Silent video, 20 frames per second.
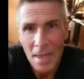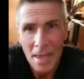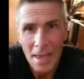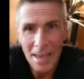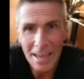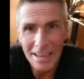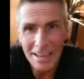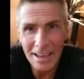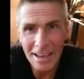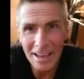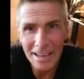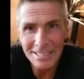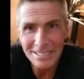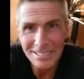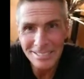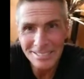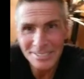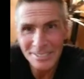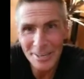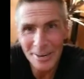Hey guys,
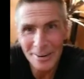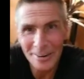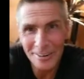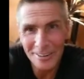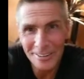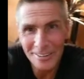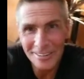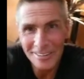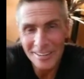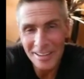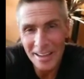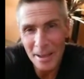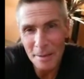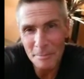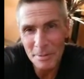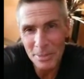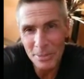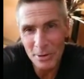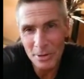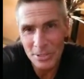it's Daryl.
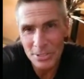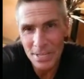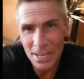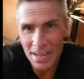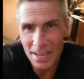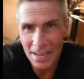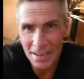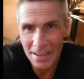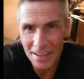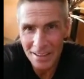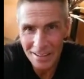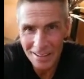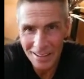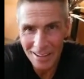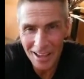Happy Thursday.